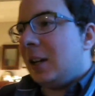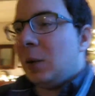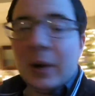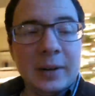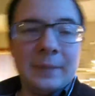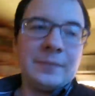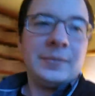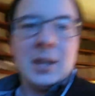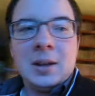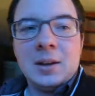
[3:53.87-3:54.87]
anyway,
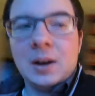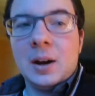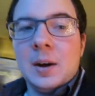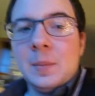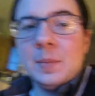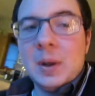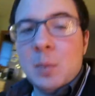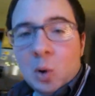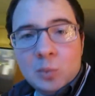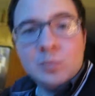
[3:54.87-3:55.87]
um,
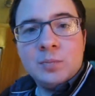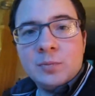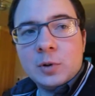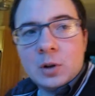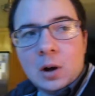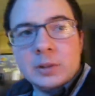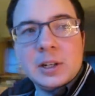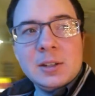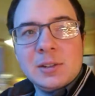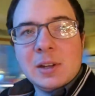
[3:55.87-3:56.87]
I'm home for the
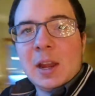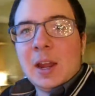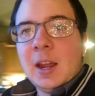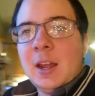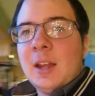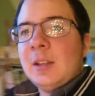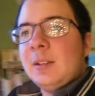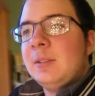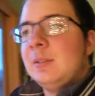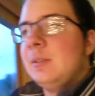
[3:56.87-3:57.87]
holidays,
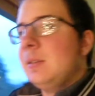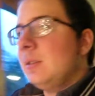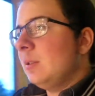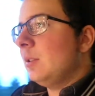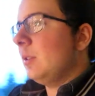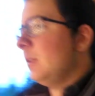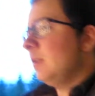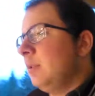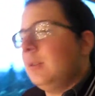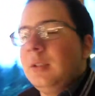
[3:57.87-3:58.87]
and
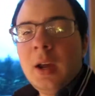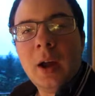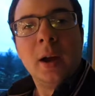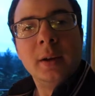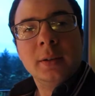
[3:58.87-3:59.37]
yeah.